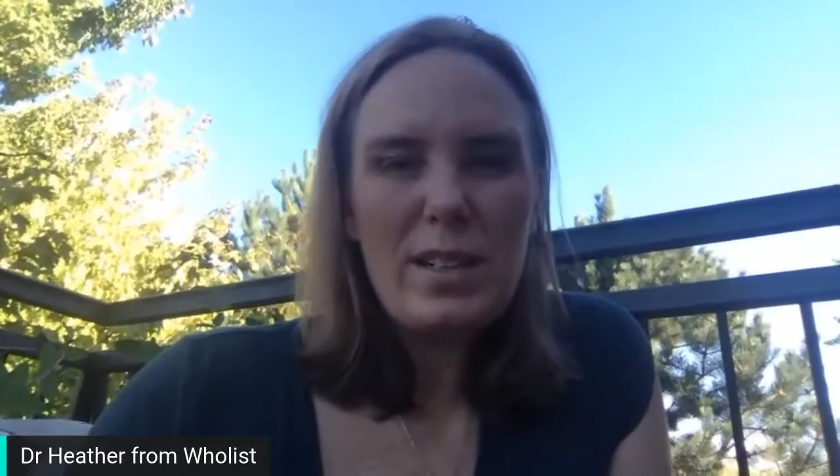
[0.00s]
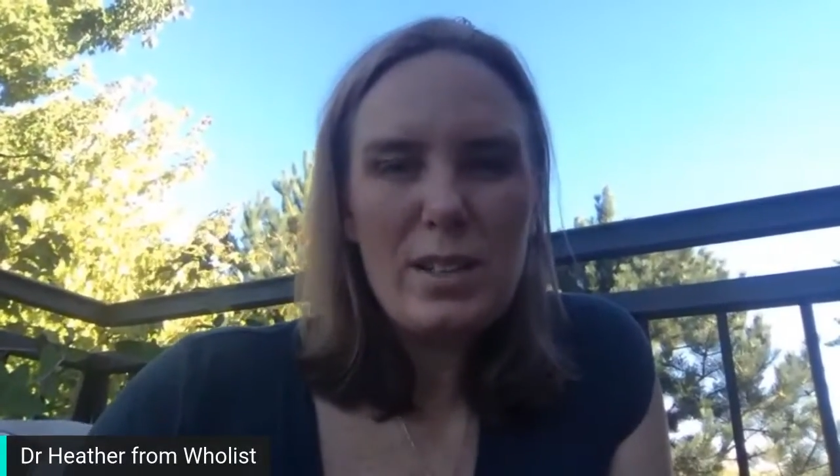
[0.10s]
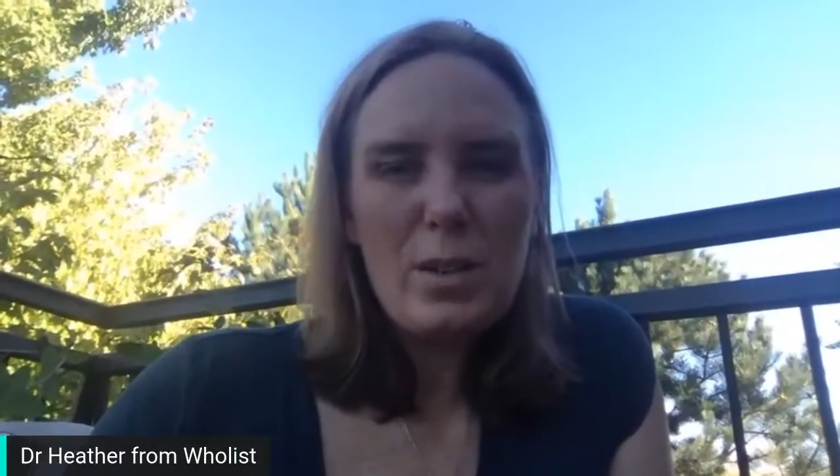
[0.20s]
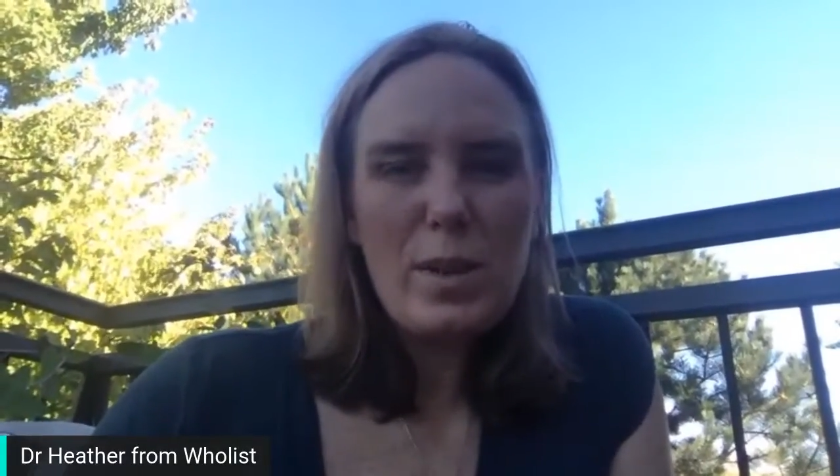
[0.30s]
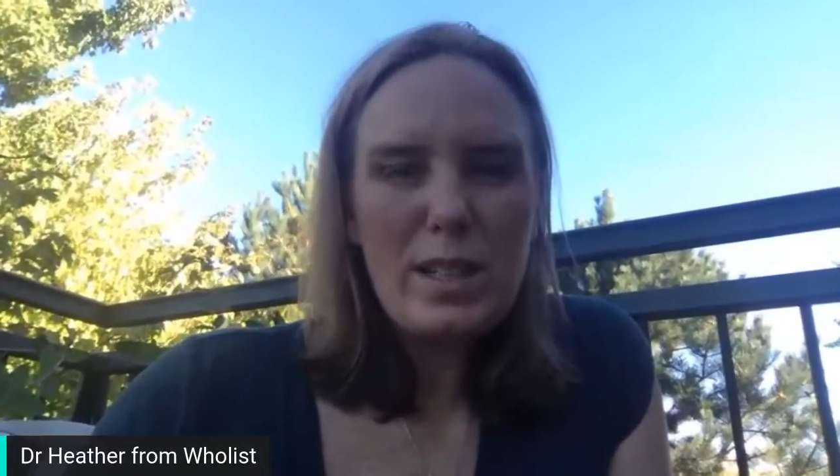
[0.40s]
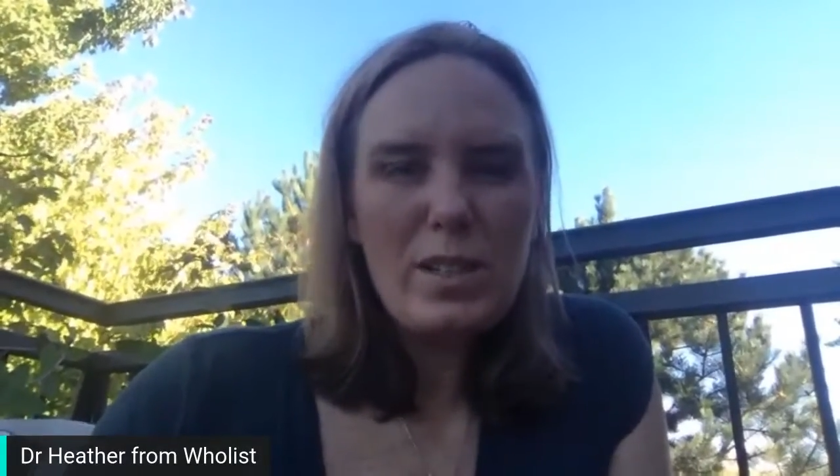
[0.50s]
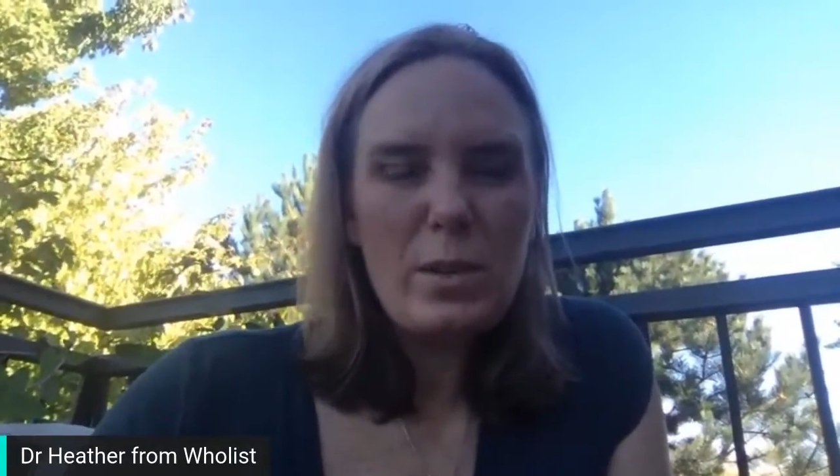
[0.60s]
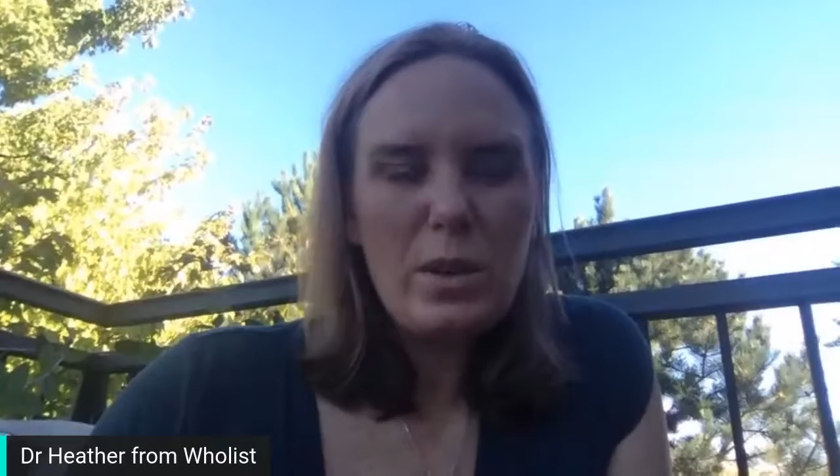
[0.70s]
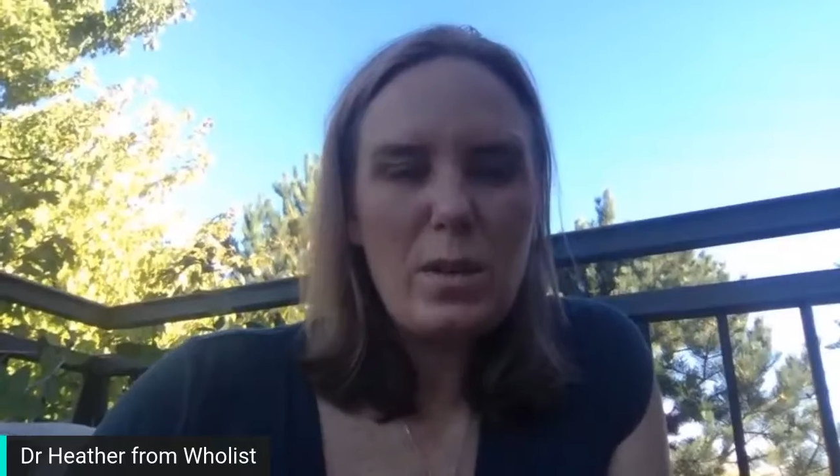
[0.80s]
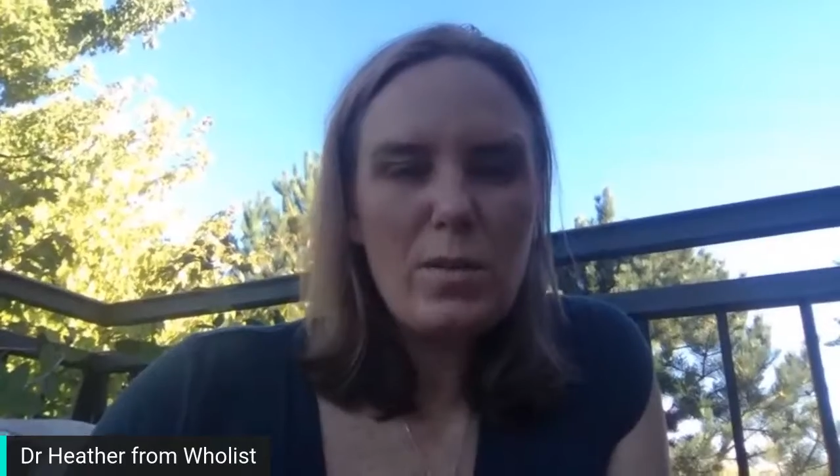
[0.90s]
us to
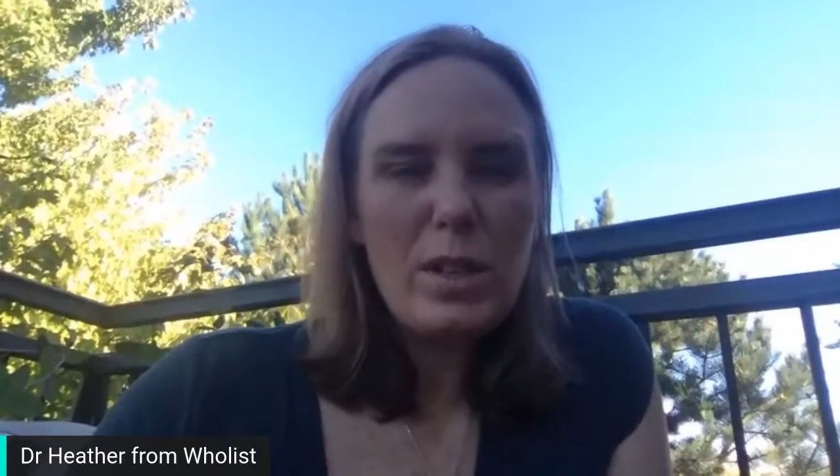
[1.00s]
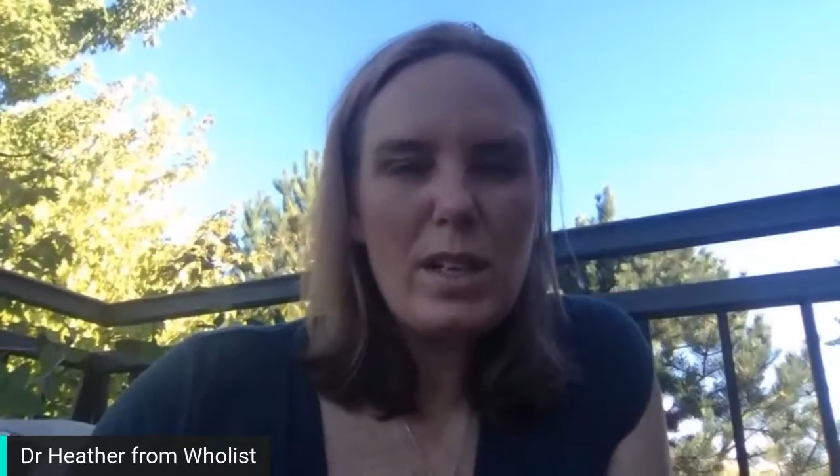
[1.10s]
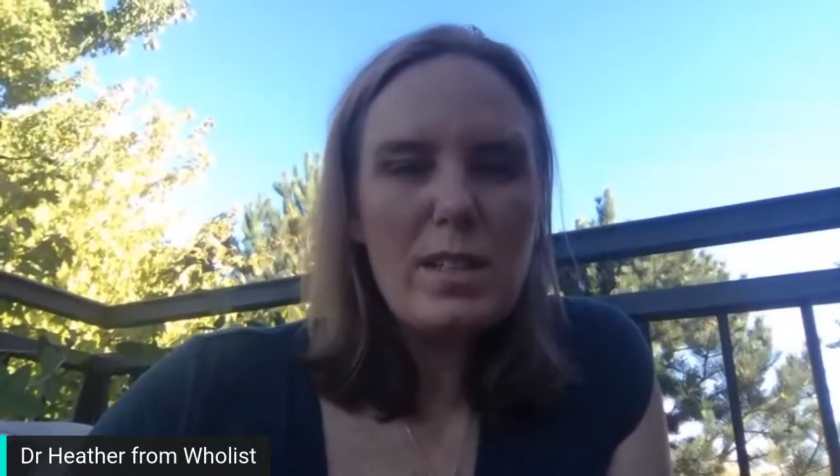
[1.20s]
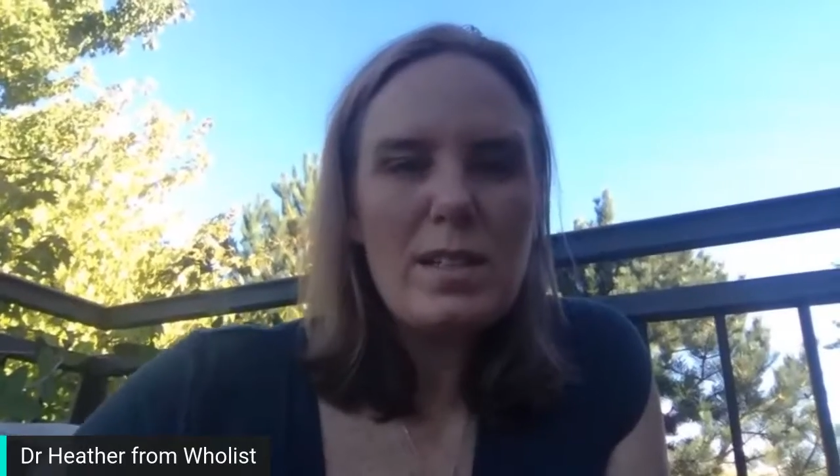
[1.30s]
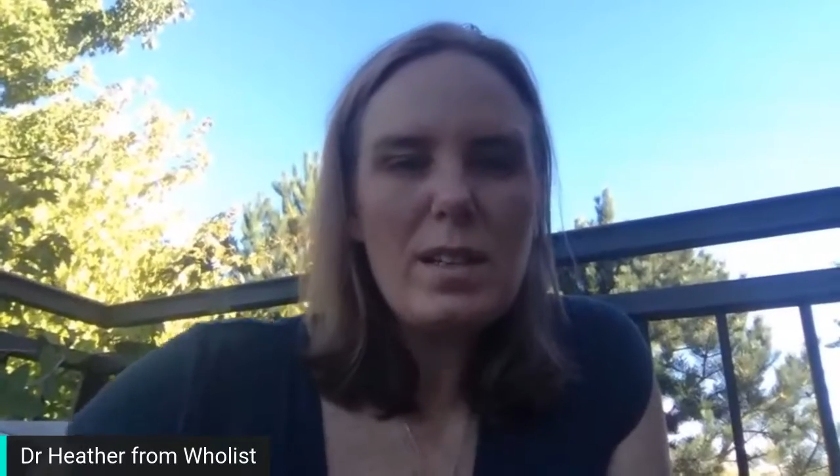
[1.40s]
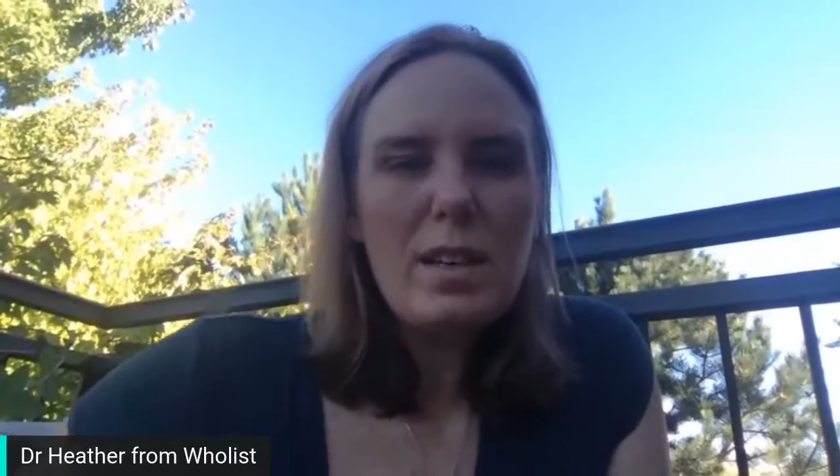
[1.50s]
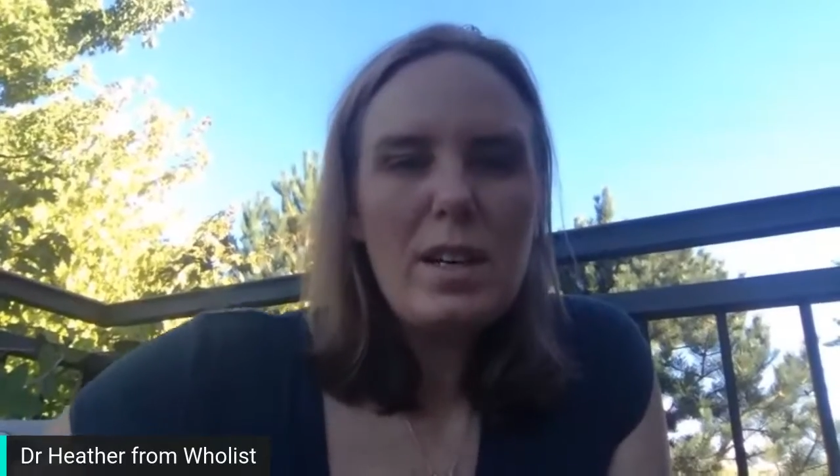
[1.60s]
rescue and comfort us.